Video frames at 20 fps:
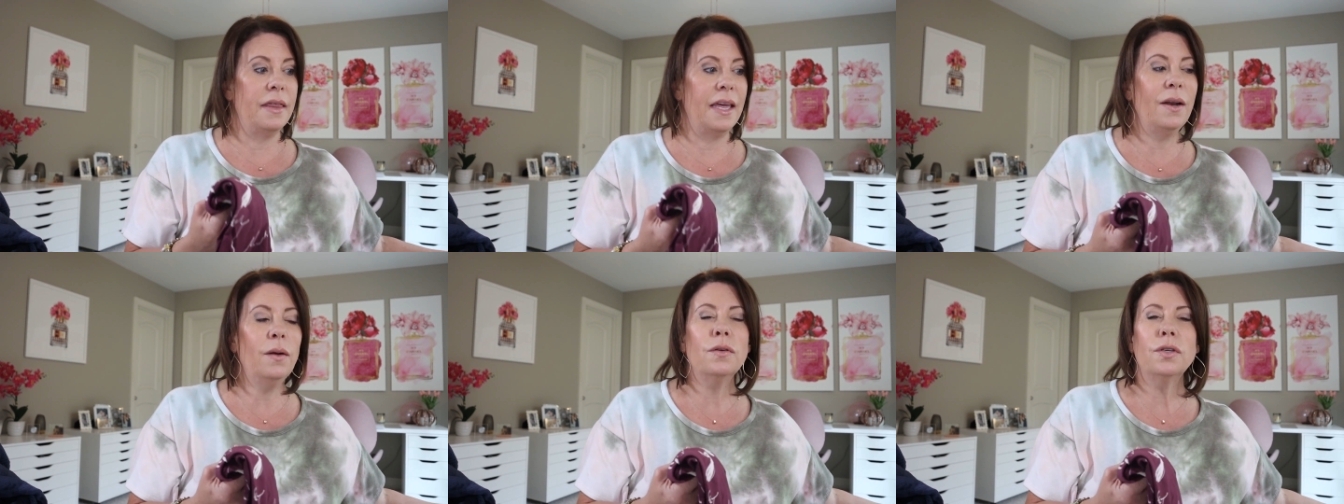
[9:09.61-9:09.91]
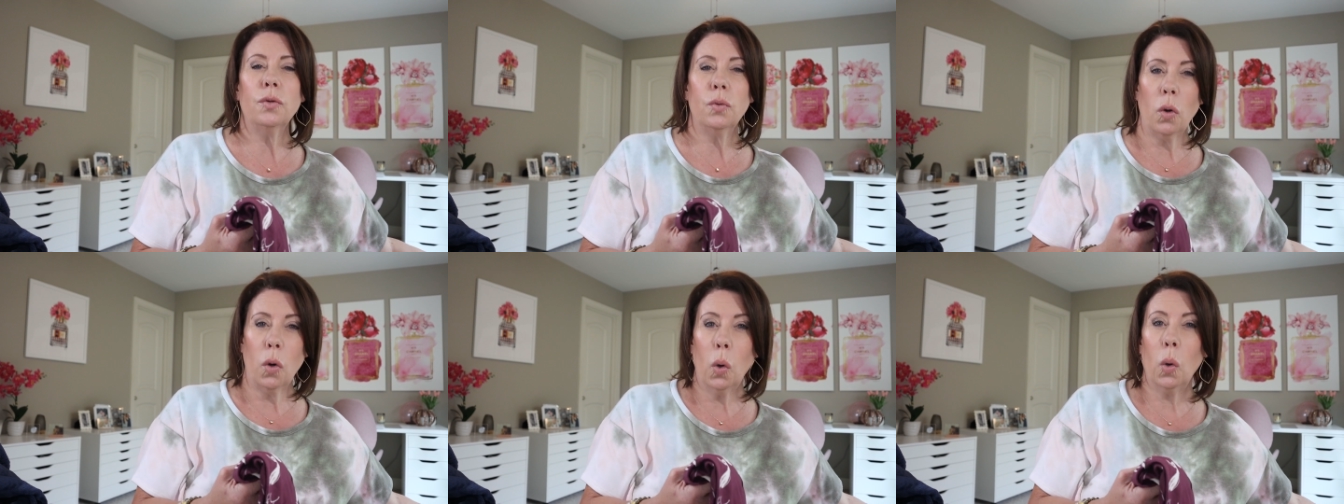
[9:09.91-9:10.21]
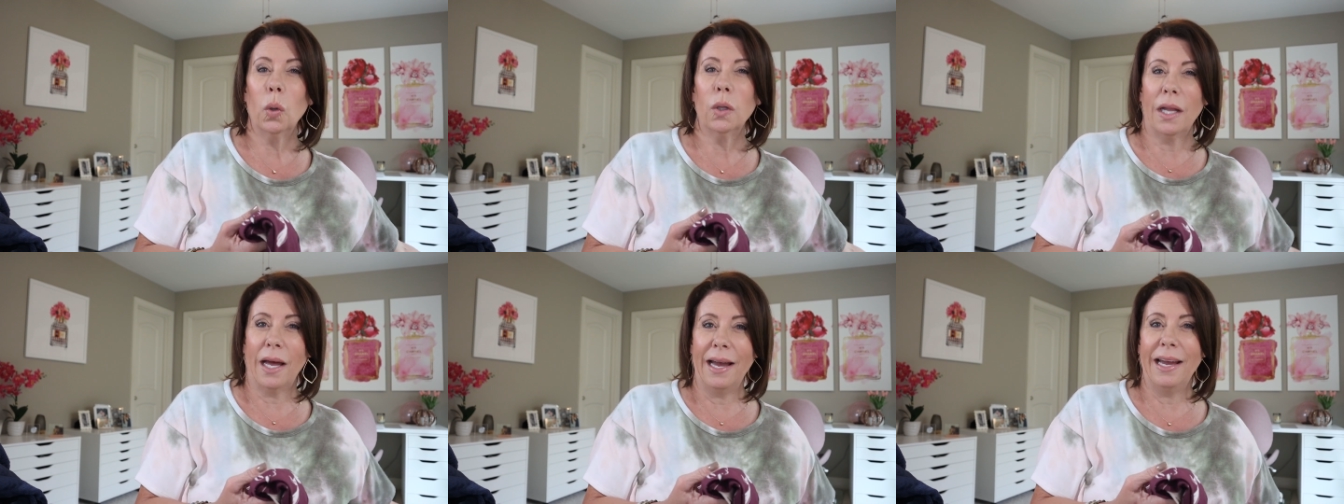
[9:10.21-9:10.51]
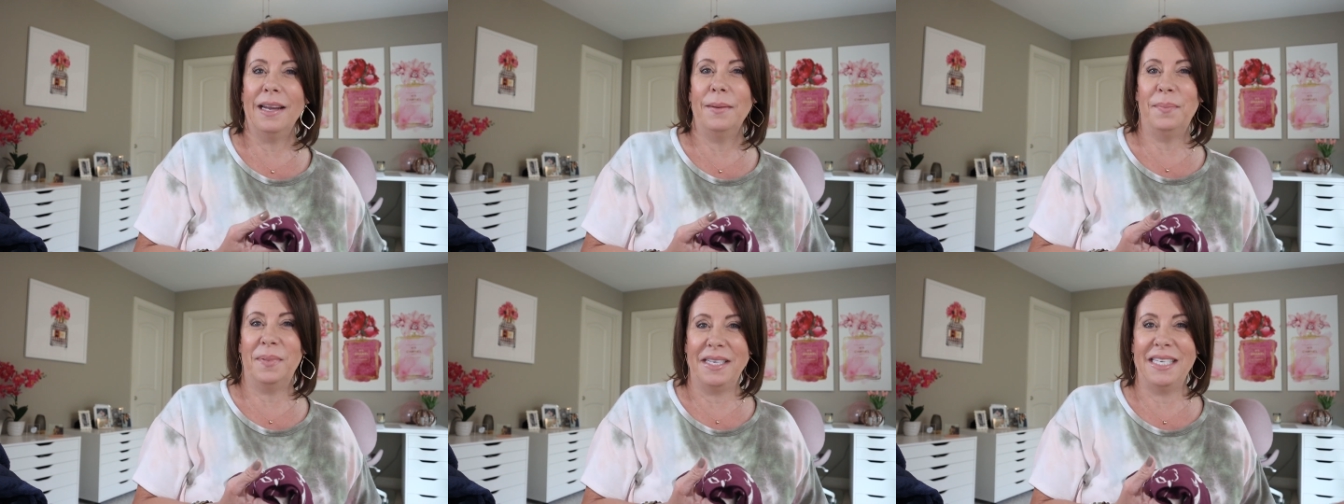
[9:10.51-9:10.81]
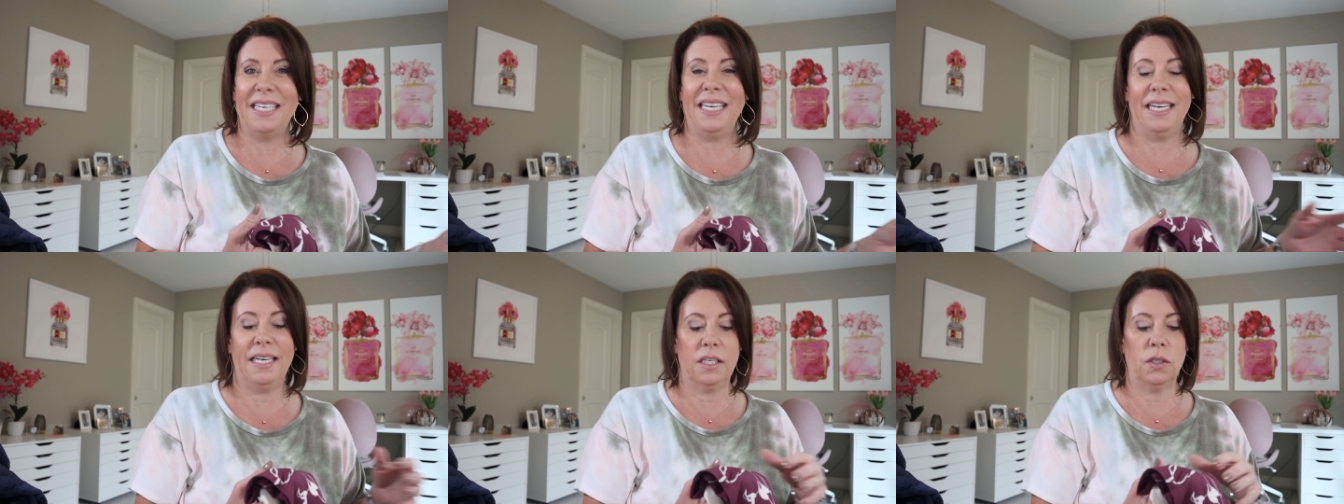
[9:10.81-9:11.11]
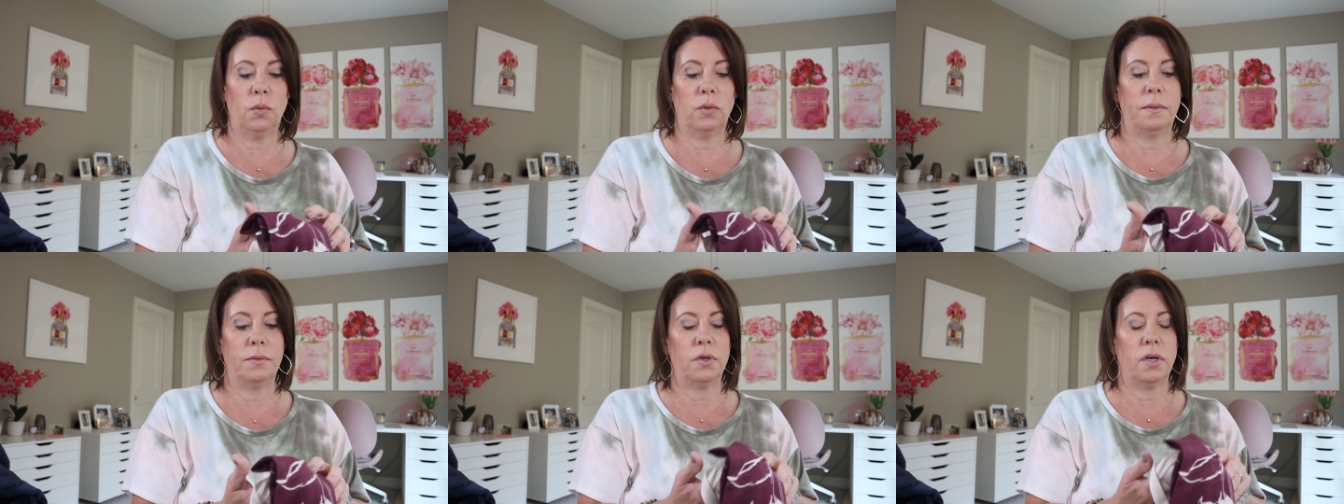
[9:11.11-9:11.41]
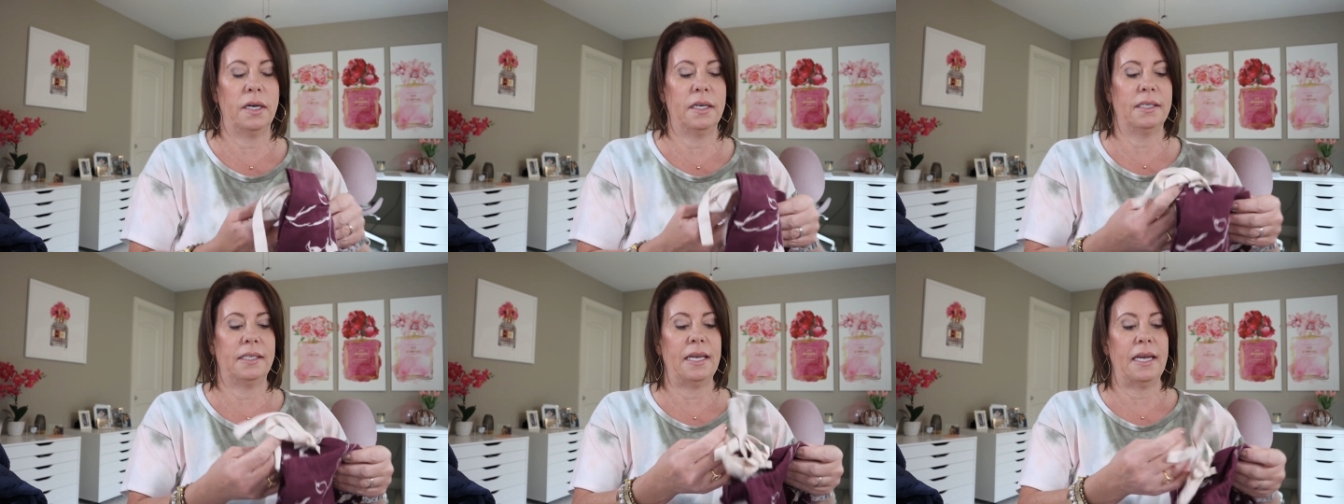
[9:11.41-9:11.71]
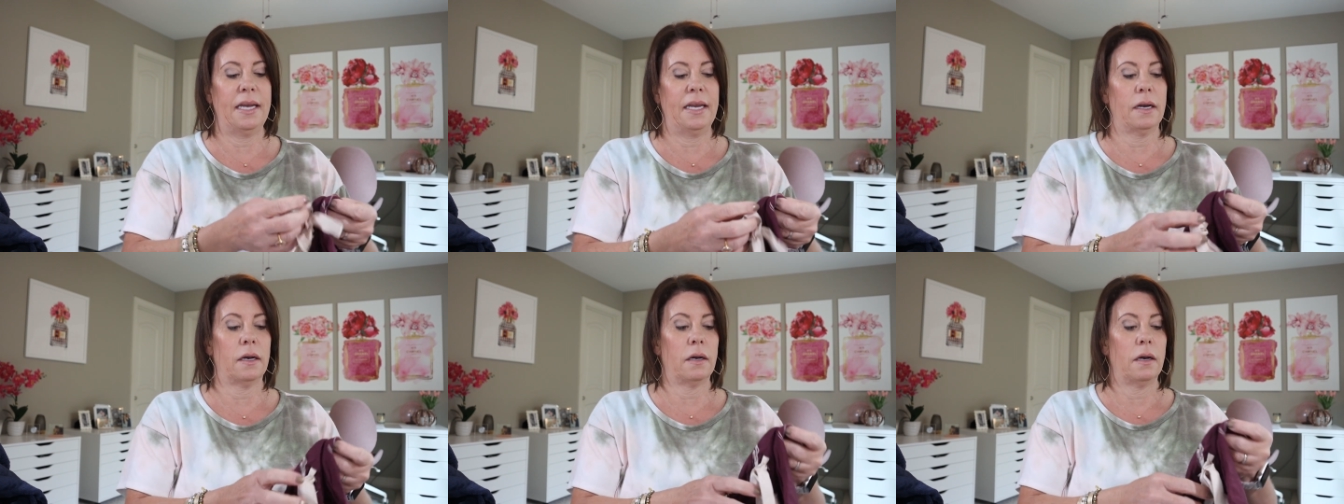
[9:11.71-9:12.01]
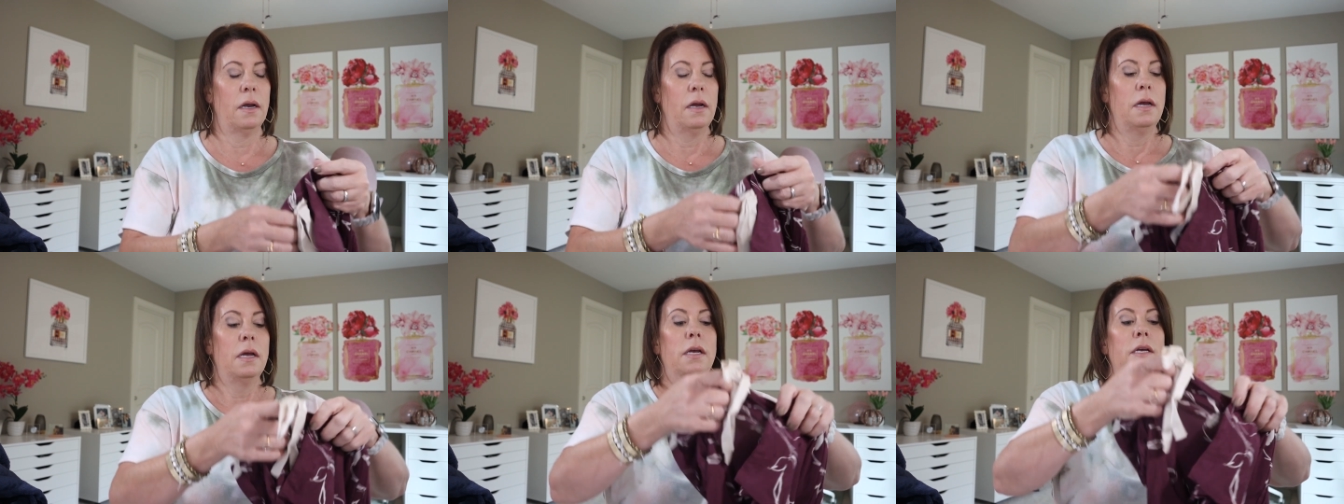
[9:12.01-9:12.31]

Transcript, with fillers: they don't do a whole lot in petite is what I'm trying to say here.